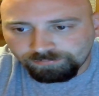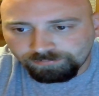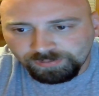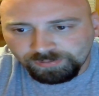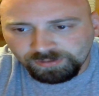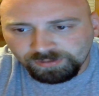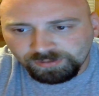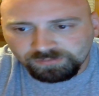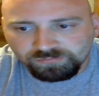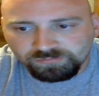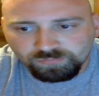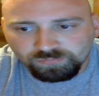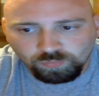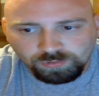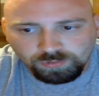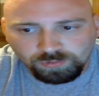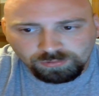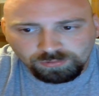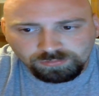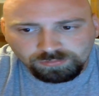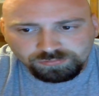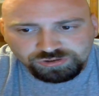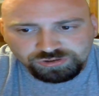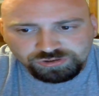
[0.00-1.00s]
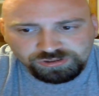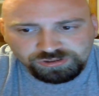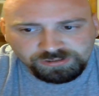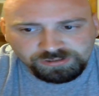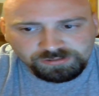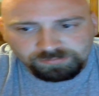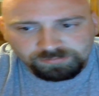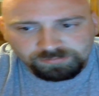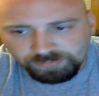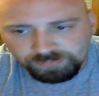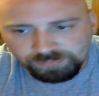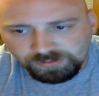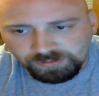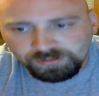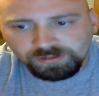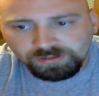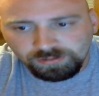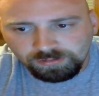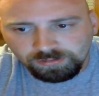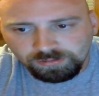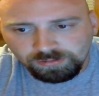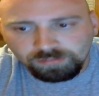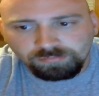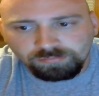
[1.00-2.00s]
Big Swole, she can be
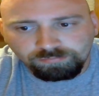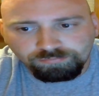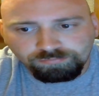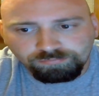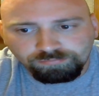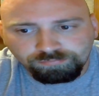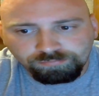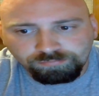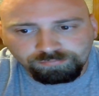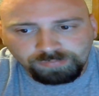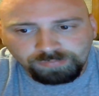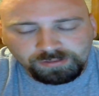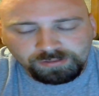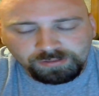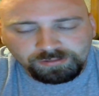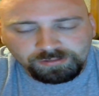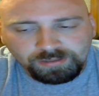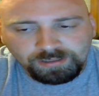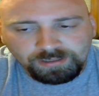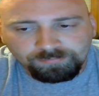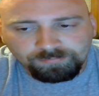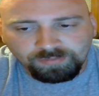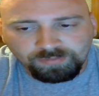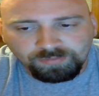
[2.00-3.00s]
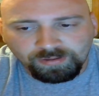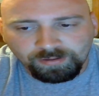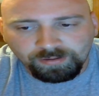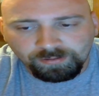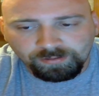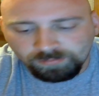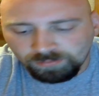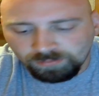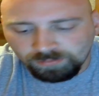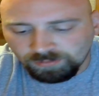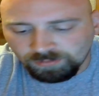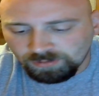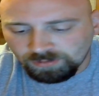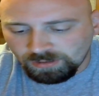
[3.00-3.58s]
a big name there.